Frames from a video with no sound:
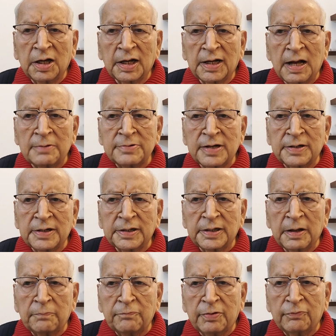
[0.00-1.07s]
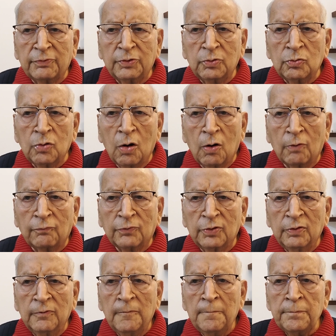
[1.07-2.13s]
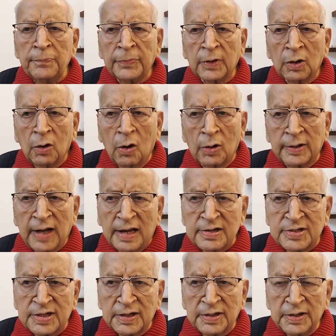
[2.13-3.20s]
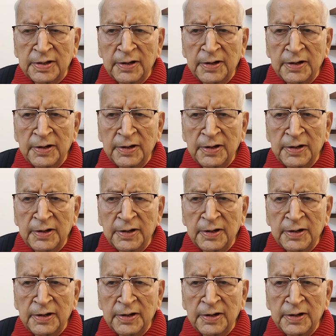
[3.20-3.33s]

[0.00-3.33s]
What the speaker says: comes under the purview of organizing.